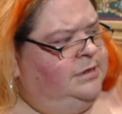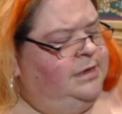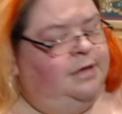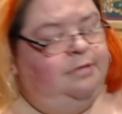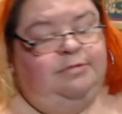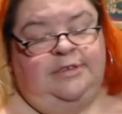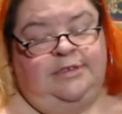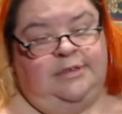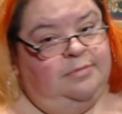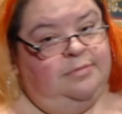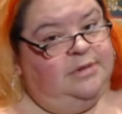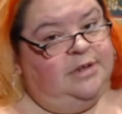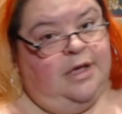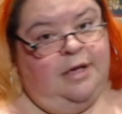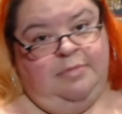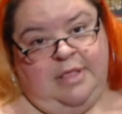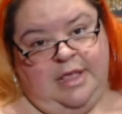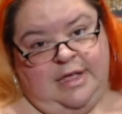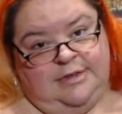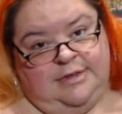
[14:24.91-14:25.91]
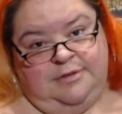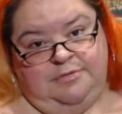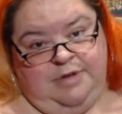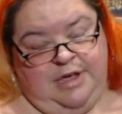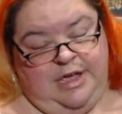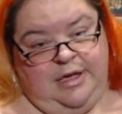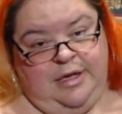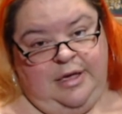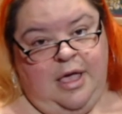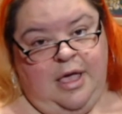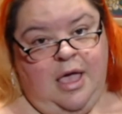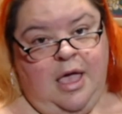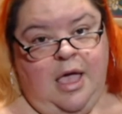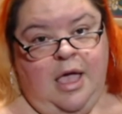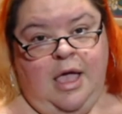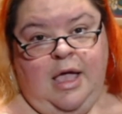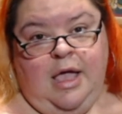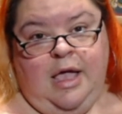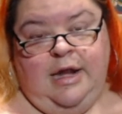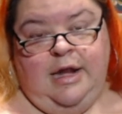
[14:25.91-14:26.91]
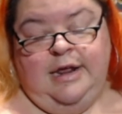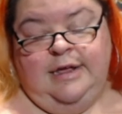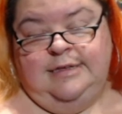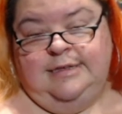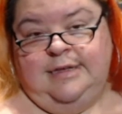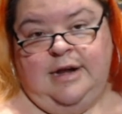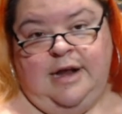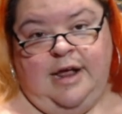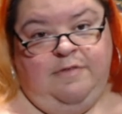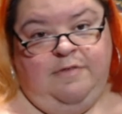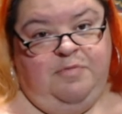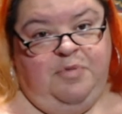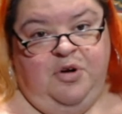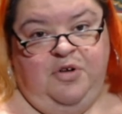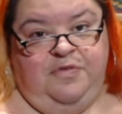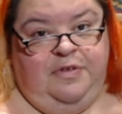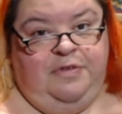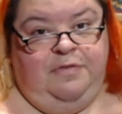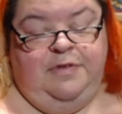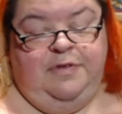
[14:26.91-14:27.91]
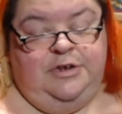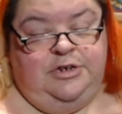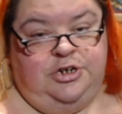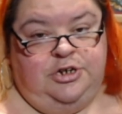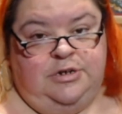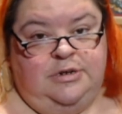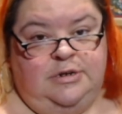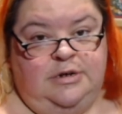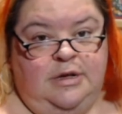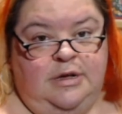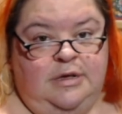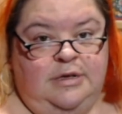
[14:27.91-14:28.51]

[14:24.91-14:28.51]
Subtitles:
It was sometime last week, and he said I have perfect vision,